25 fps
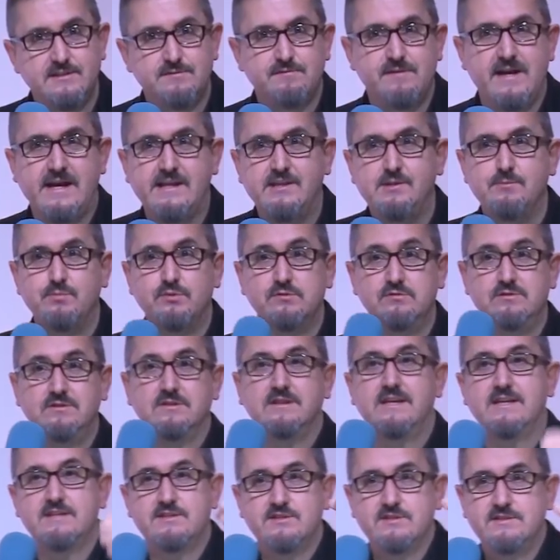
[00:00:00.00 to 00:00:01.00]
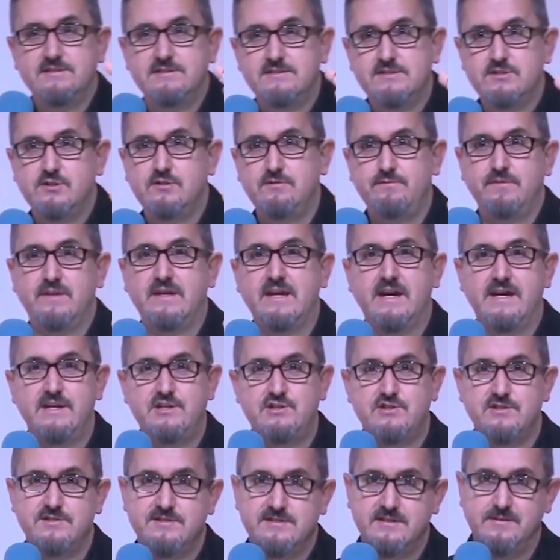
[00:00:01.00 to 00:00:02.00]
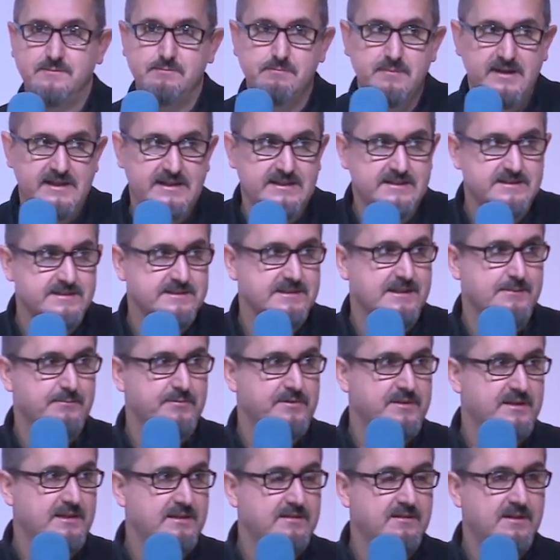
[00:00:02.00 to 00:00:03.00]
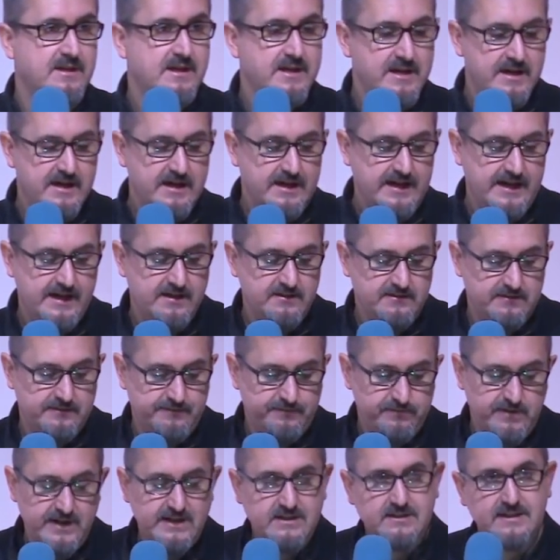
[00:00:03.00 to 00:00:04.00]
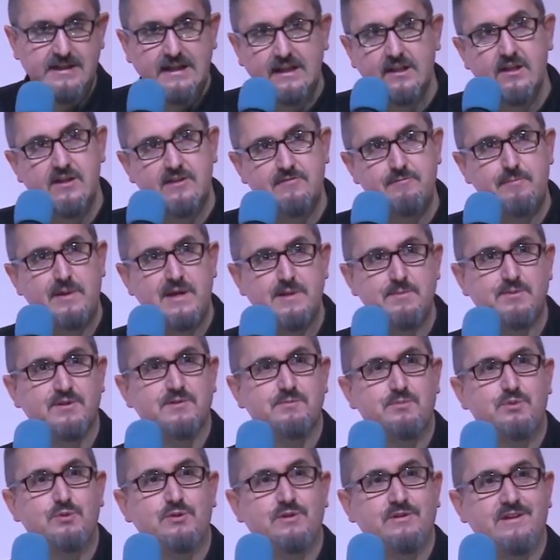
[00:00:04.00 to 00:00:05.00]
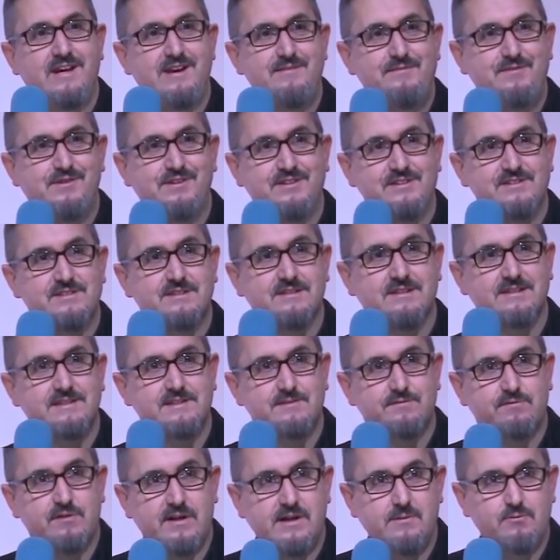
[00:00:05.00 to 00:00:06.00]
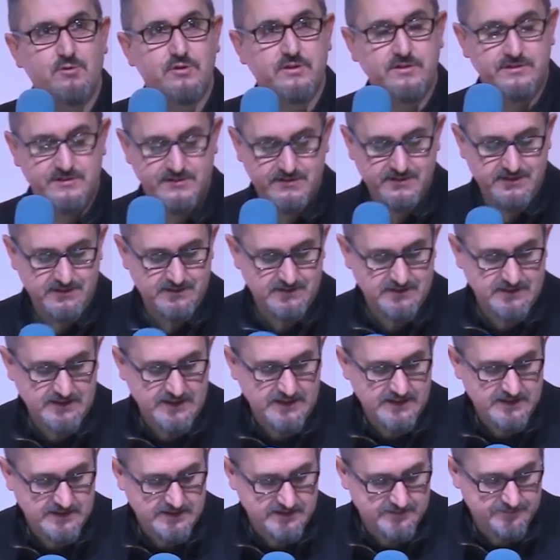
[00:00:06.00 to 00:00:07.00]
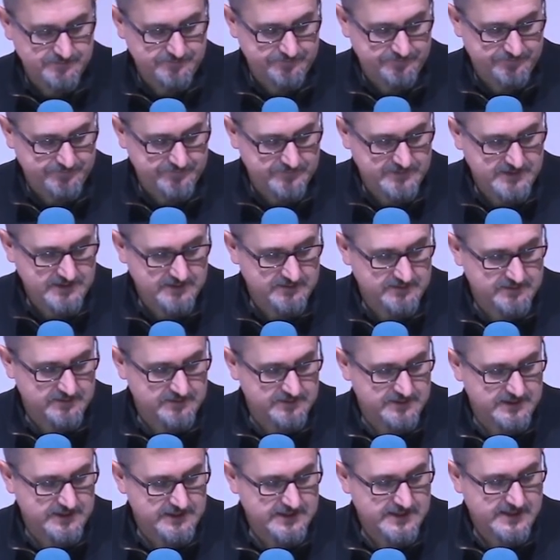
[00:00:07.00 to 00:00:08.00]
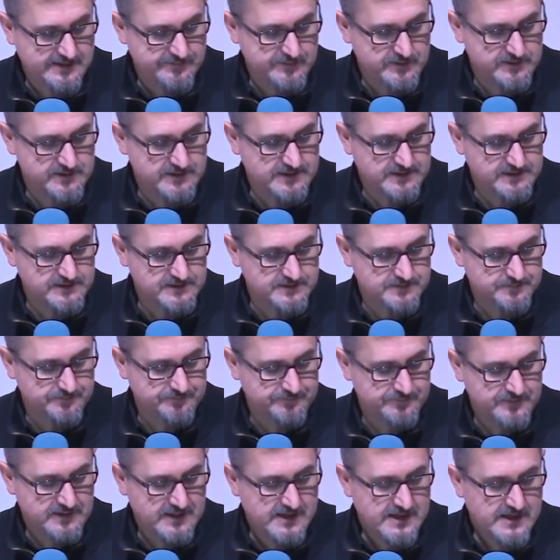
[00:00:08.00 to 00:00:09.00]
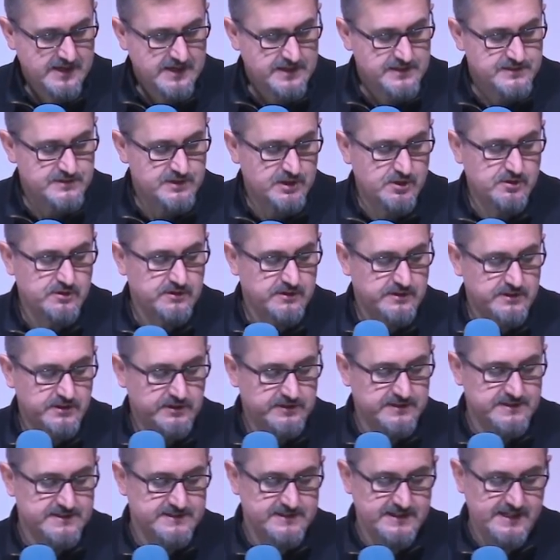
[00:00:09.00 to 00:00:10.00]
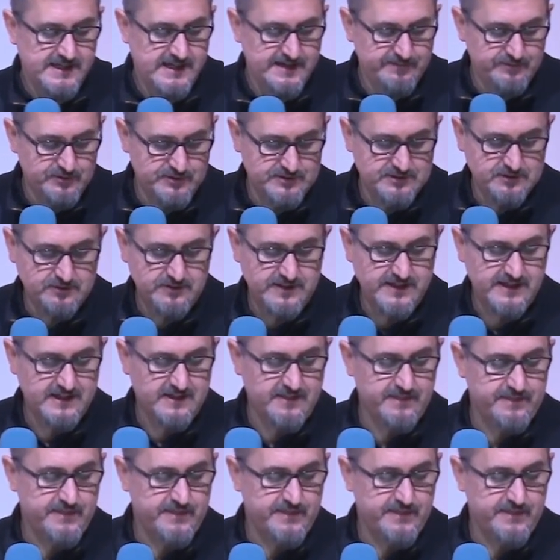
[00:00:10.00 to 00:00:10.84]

valuable. You get certifications that mean something, and frankly, a lot of people have put effort into these frameworks that um, that that cover things. So you can see, even just looking at